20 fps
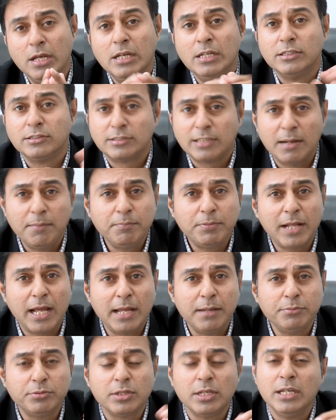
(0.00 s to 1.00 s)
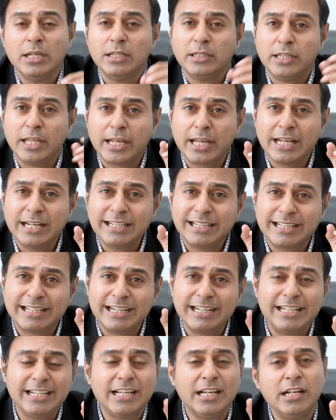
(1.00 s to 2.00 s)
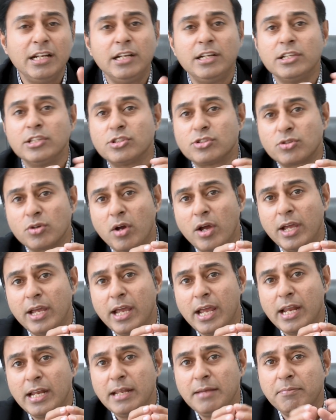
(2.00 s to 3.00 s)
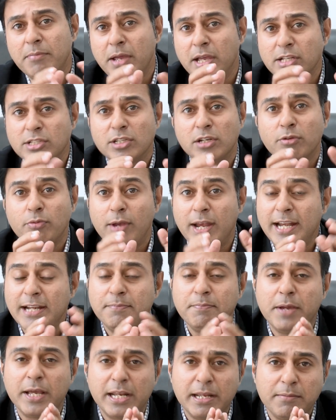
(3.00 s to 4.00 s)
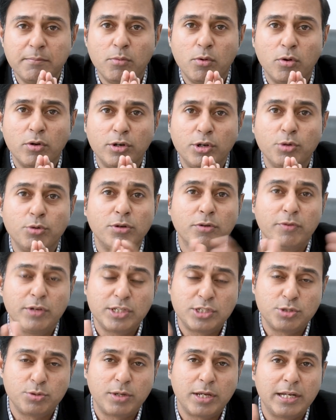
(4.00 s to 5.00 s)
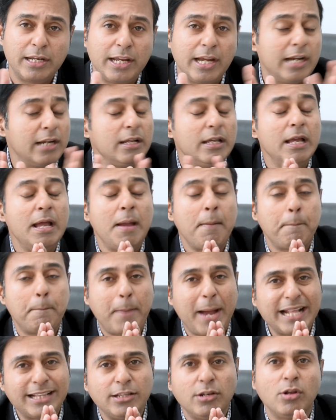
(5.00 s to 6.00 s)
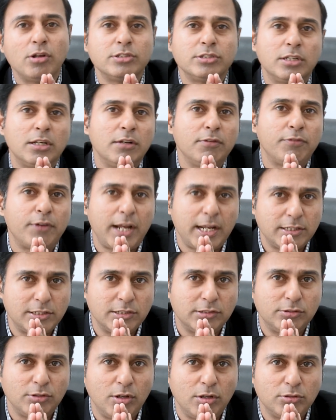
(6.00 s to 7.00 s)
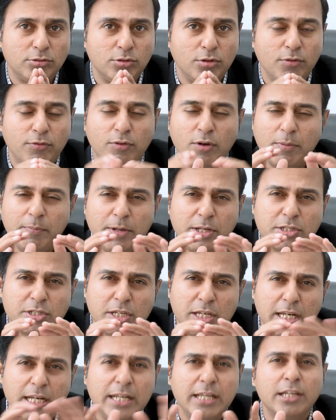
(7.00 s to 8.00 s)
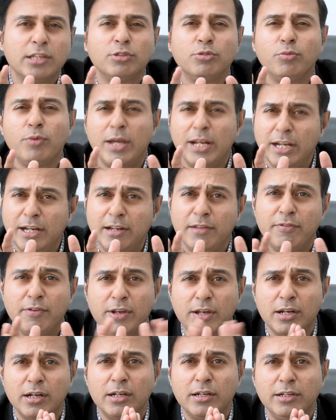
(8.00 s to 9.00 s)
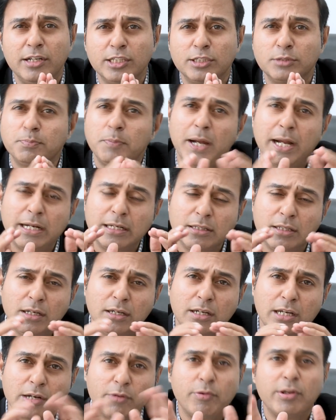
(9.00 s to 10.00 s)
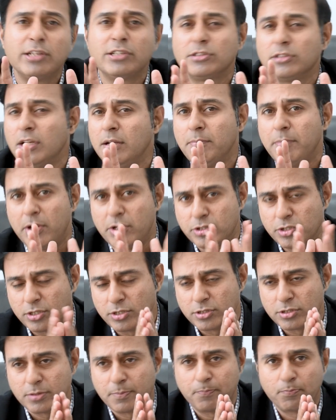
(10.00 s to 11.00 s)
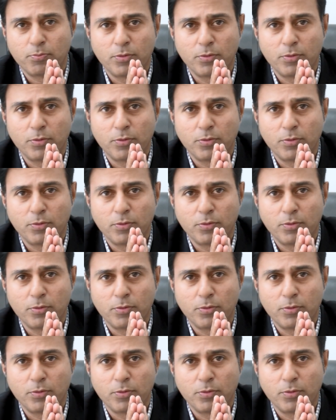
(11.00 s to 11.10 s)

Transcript: Sometimes they can critically destroy any major weight-bearing bone, due to which you can get pathological fractures also, from which healing is very difficult despite the conventional measures.